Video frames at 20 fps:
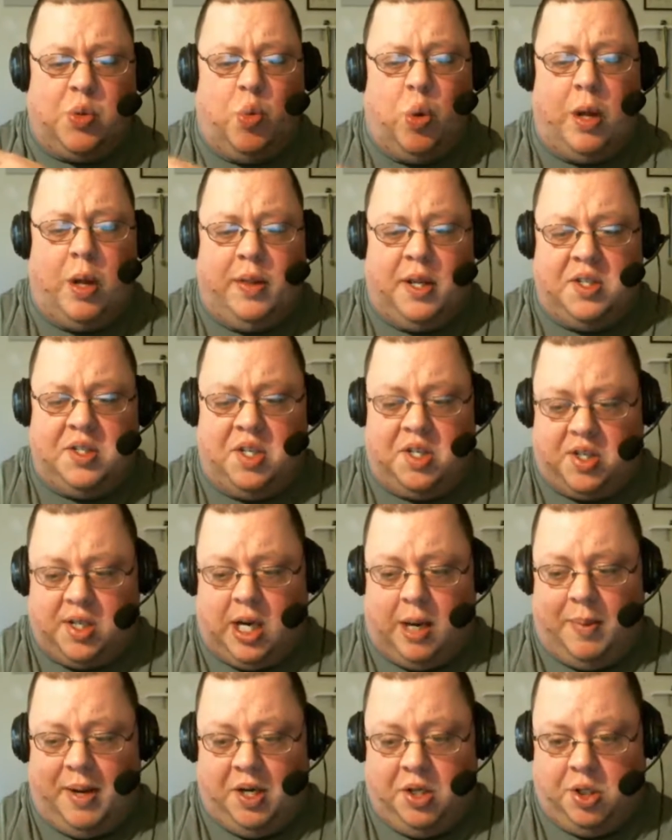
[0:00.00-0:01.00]
what this is
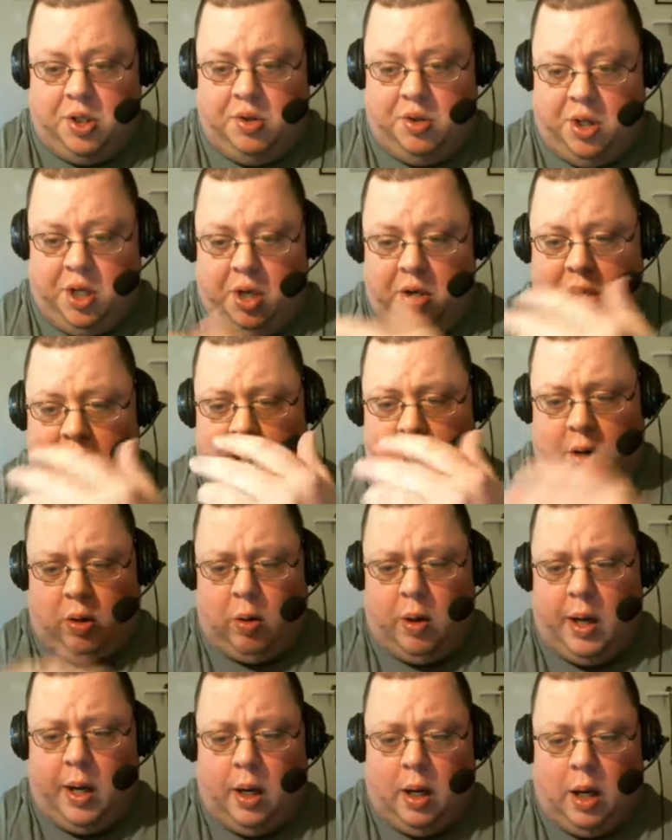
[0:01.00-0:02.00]
coming to. Do you not
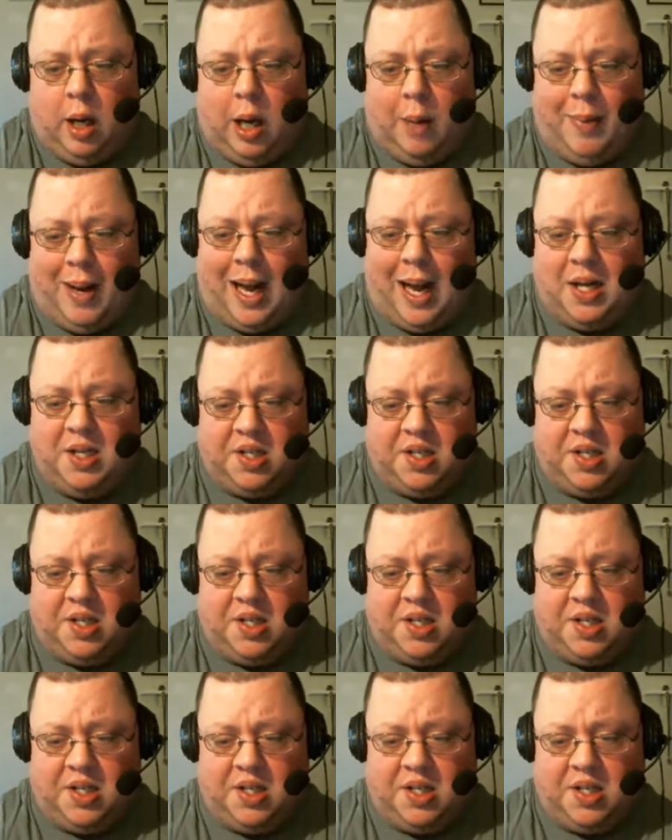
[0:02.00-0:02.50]
agree? I mean,